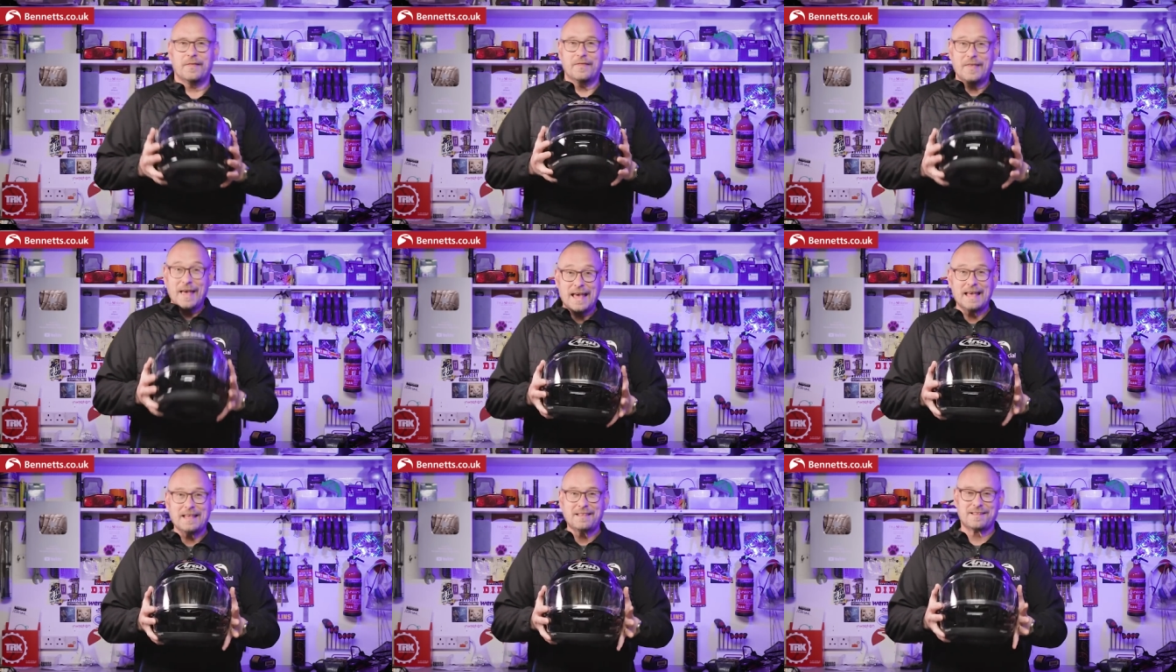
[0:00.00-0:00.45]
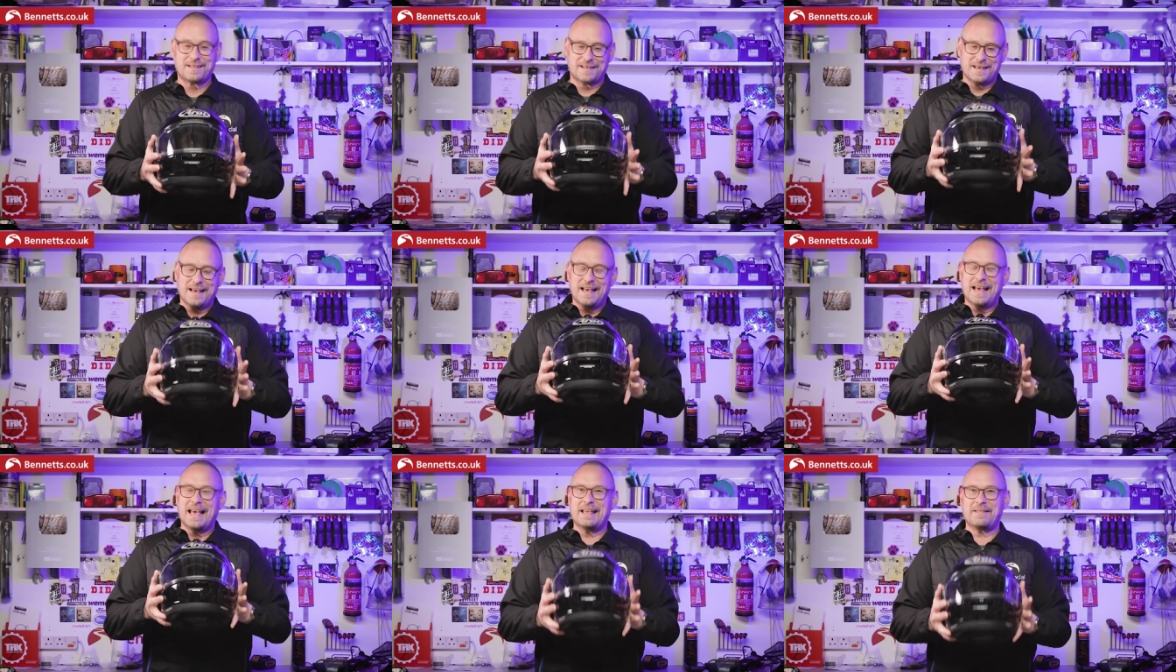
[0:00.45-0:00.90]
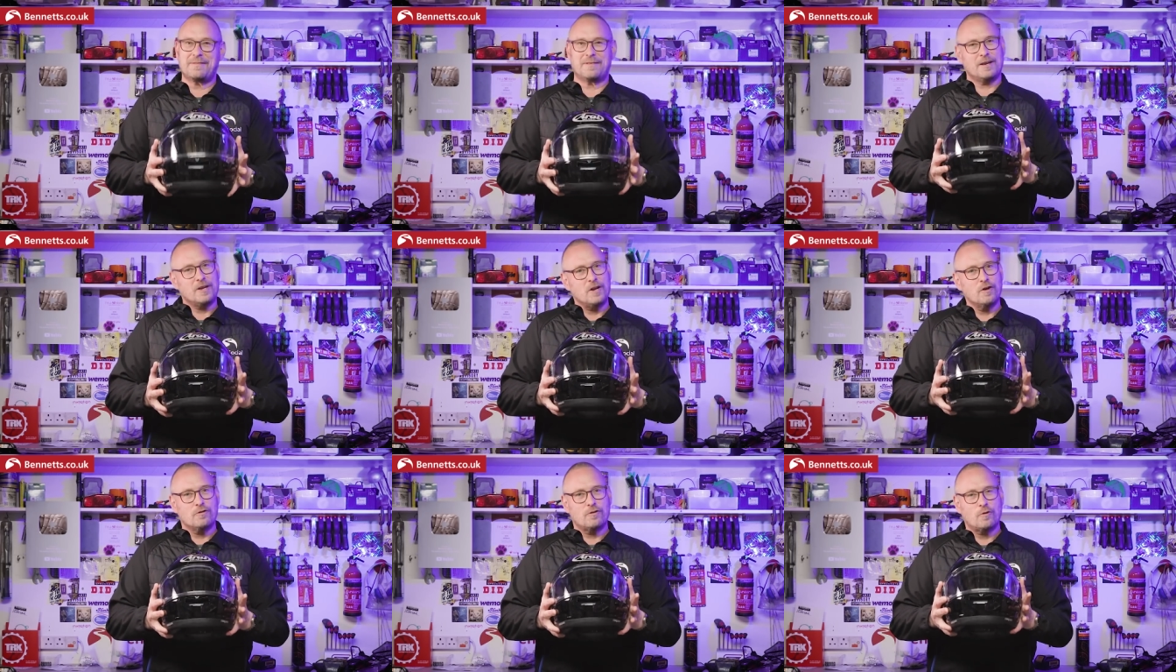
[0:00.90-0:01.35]
This is
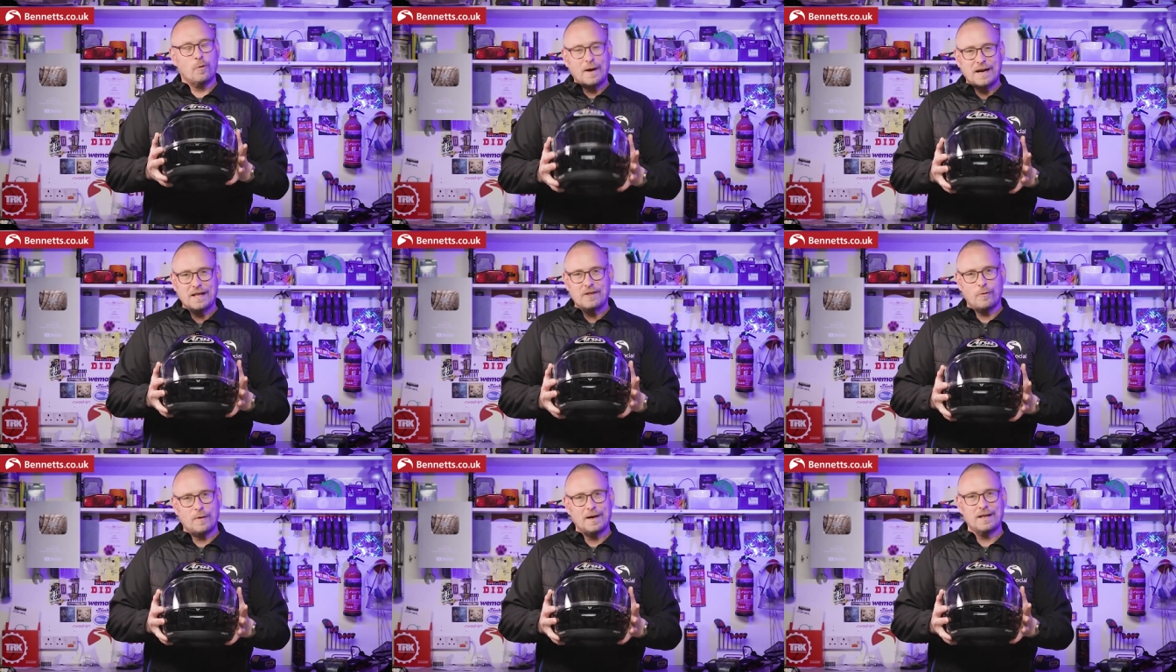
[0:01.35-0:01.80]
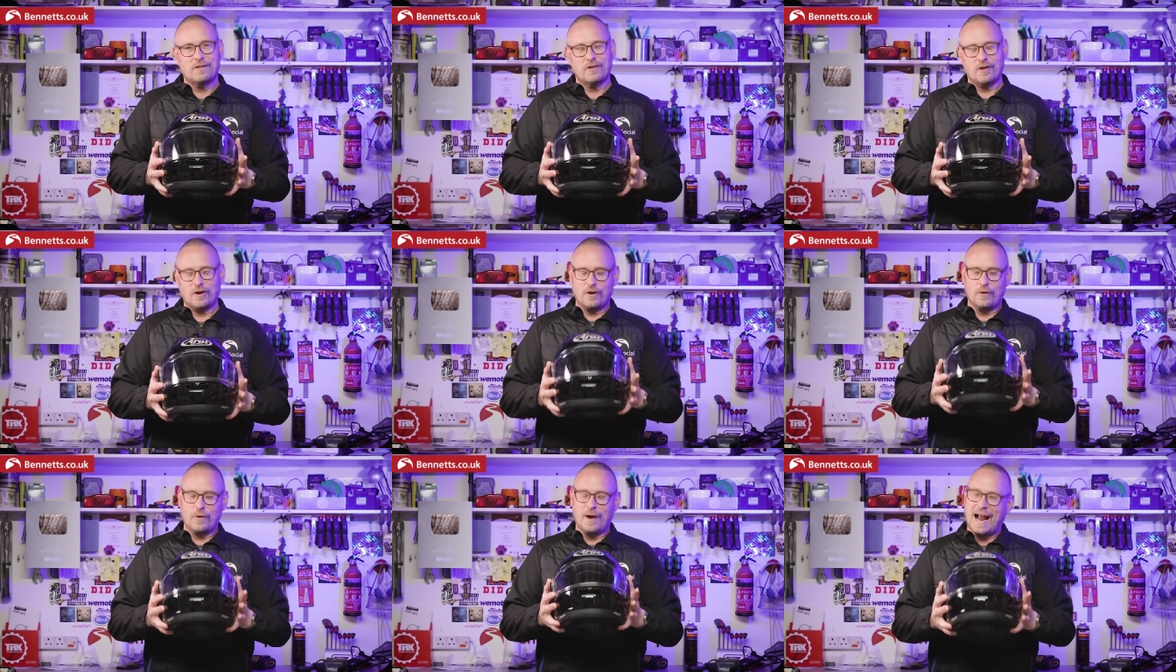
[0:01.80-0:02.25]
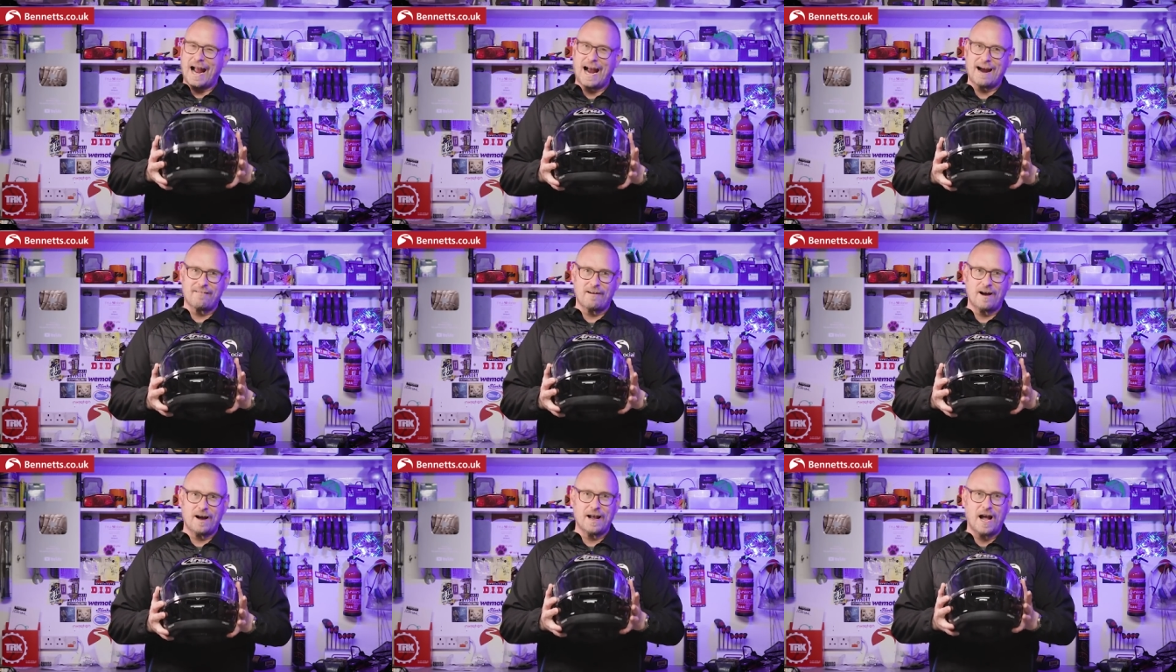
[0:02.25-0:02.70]
the new 2022
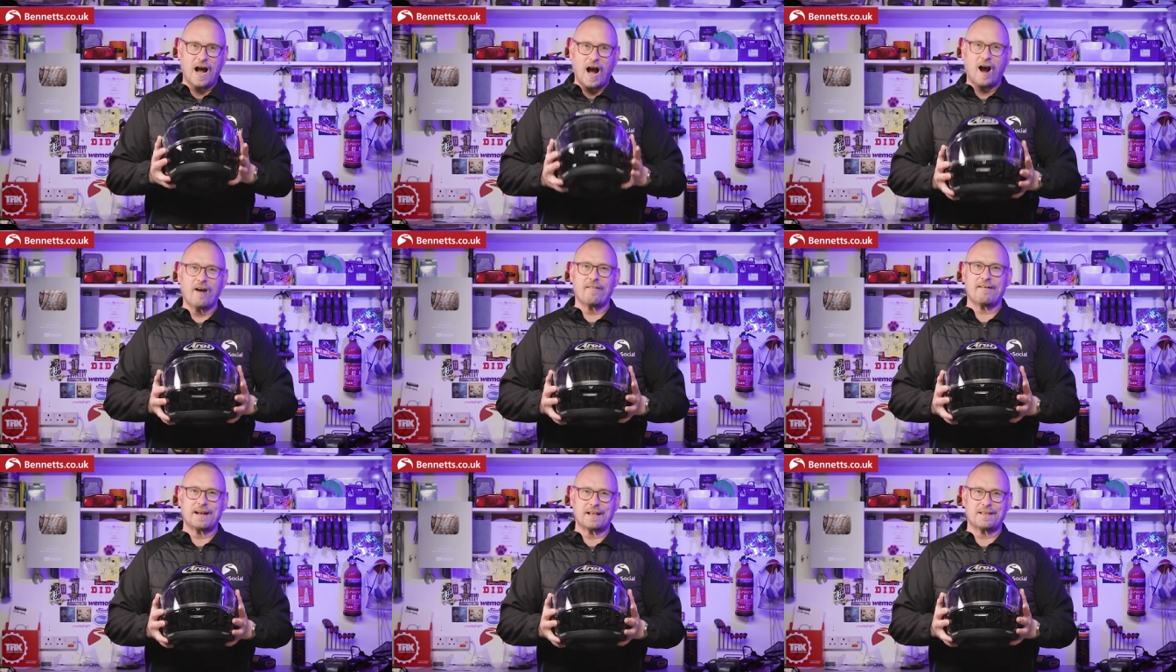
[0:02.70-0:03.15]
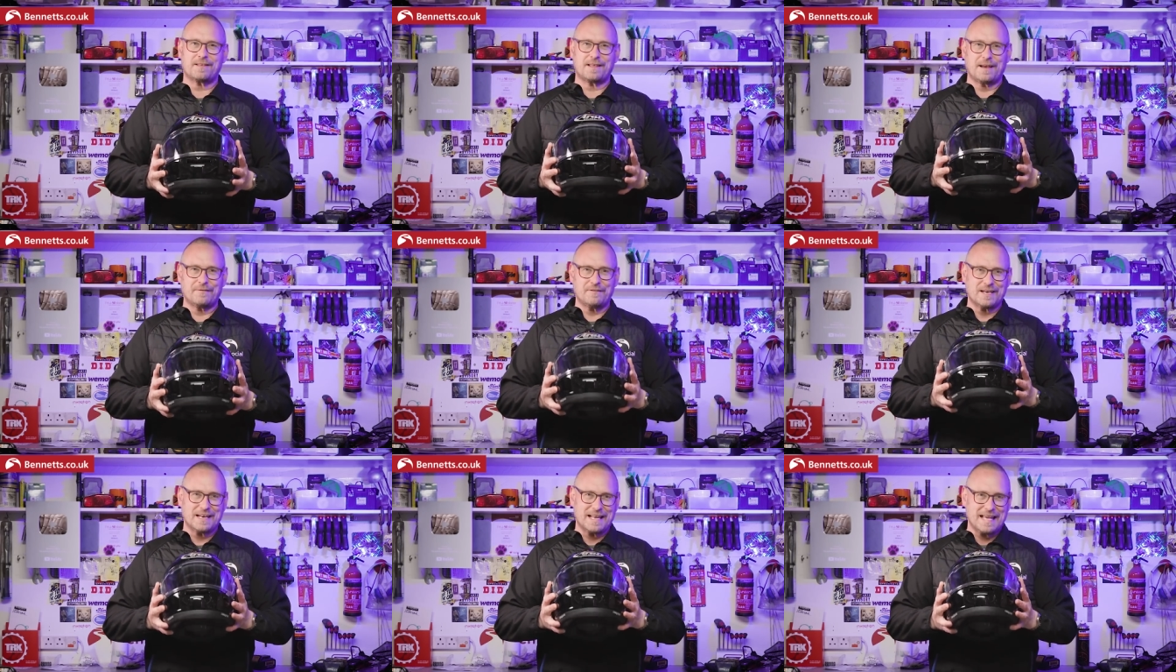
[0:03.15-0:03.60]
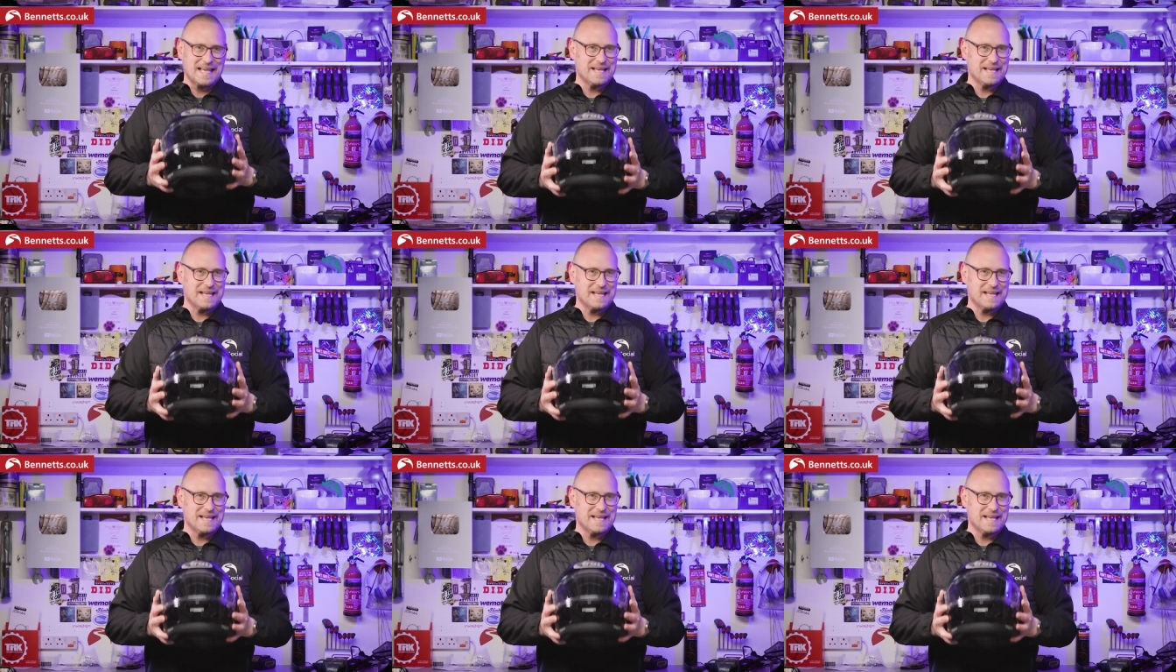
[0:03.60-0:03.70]
Arai RX-7